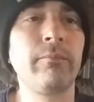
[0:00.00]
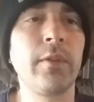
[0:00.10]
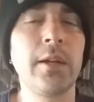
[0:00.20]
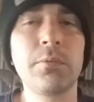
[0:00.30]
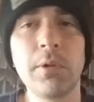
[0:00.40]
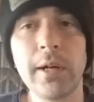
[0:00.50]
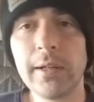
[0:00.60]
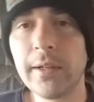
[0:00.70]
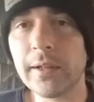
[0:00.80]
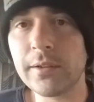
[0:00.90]
That's why I
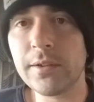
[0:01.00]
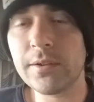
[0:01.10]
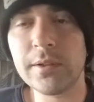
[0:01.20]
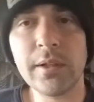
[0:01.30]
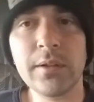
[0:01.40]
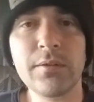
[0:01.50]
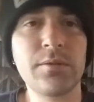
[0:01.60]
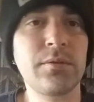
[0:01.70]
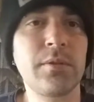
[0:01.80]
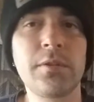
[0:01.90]
like these
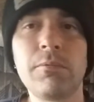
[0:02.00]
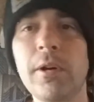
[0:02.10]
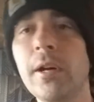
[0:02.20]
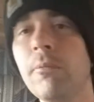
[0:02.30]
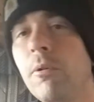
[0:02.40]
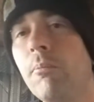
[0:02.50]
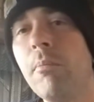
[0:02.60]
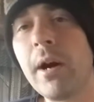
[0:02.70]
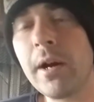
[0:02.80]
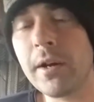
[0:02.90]
things. That's why I won't
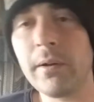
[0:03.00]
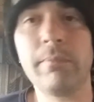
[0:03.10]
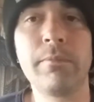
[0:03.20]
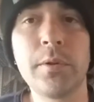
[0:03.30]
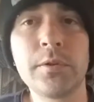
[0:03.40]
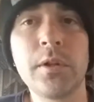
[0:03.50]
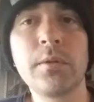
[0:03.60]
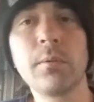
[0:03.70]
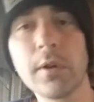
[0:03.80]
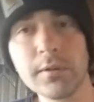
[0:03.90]
buy those other
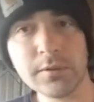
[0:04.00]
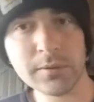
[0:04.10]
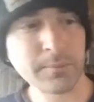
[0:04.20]
ones.